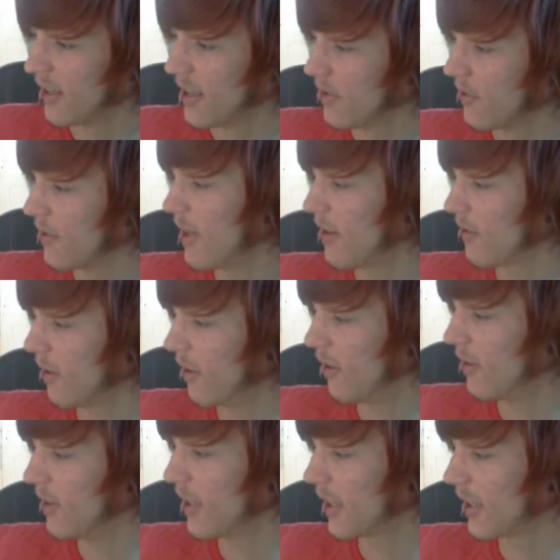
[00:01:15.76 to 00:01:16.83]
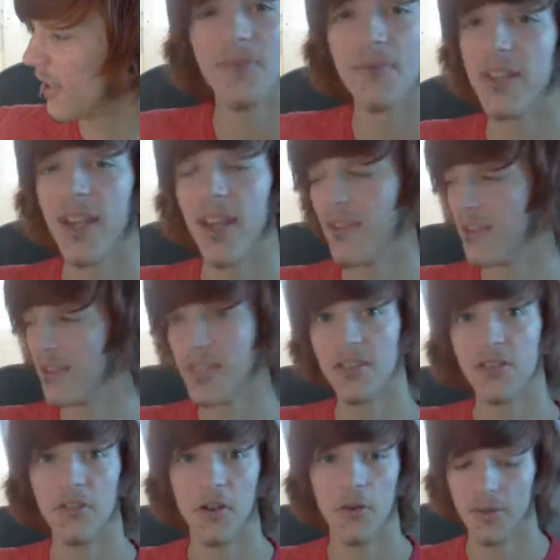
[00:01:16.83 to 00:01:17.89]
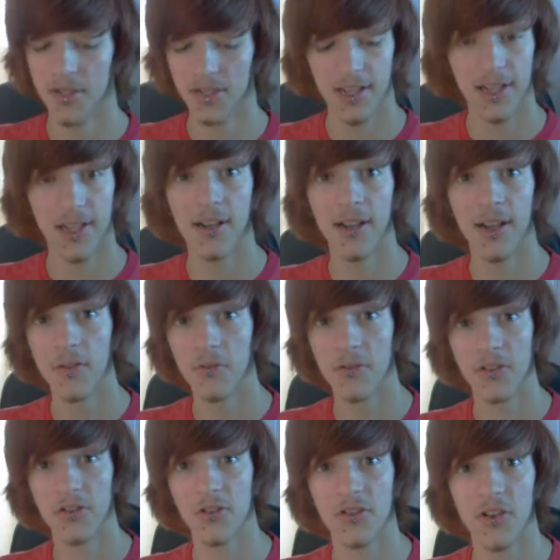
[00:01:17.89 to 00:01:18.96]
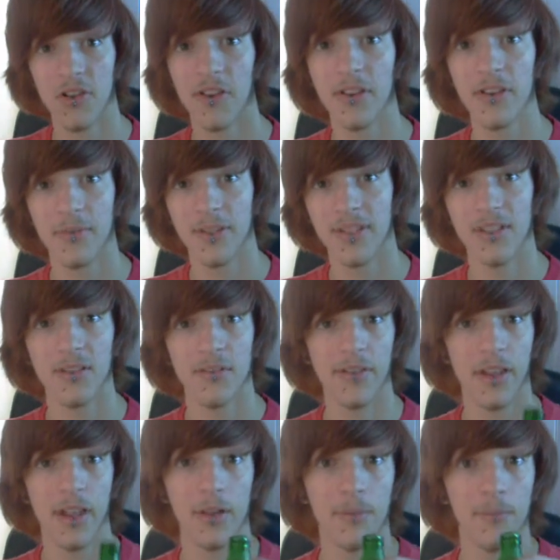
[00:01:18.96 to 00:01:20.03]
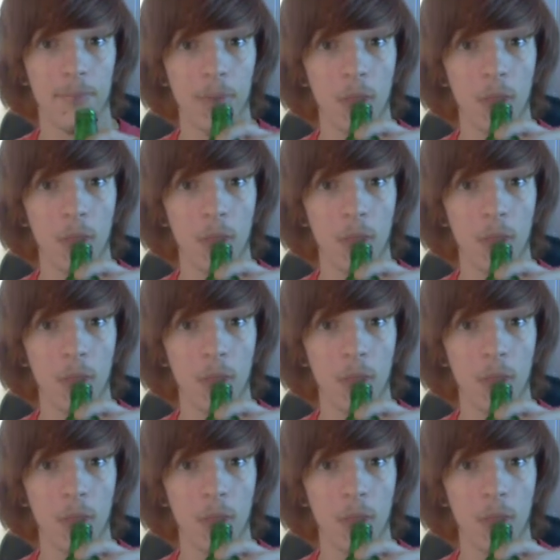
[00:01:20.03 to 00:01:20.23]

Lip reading: you're an alcoholic. Yeah, there's still nobody there. I was just talking to myself again.